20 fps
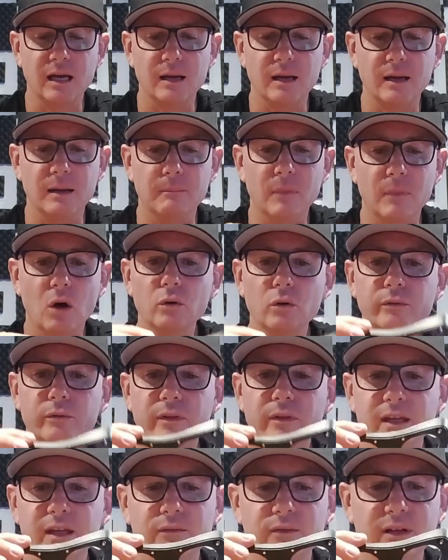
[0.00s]
mold
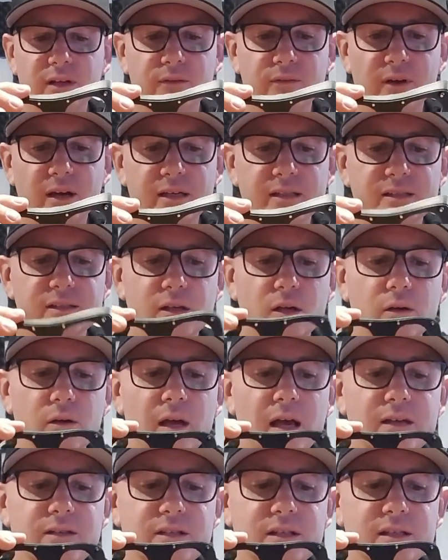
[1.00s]
thing for your face. So
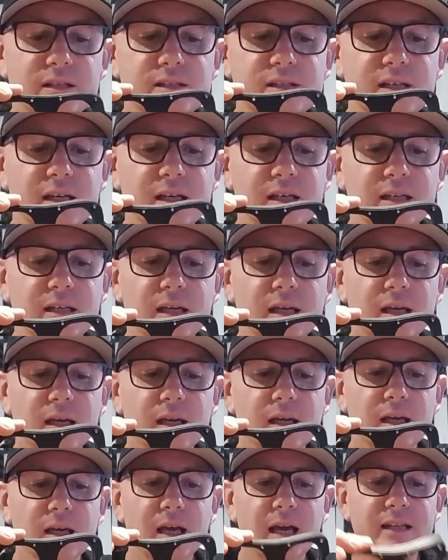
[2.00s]
as you can see,
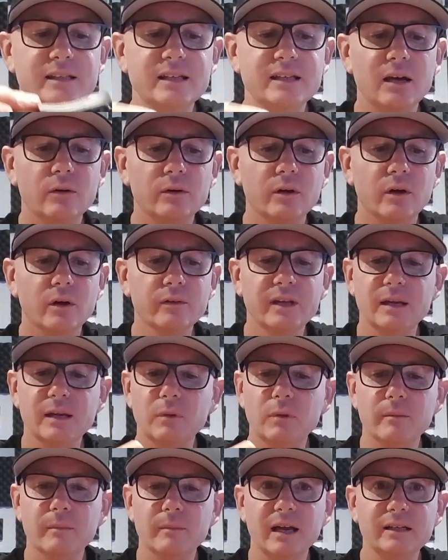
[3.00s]
it's held on there
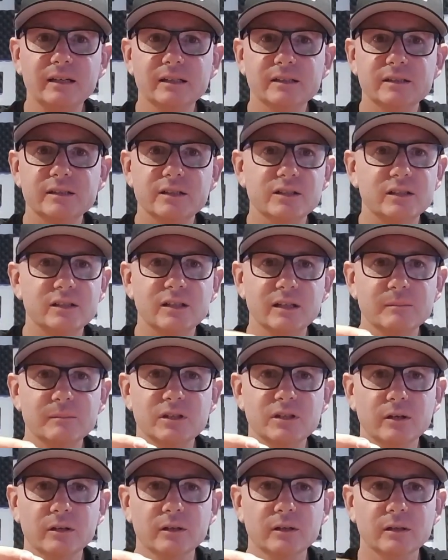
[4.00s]
by magnets. It just clips
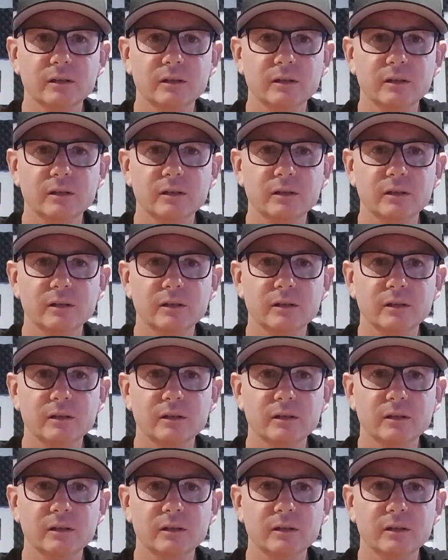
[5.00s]
on,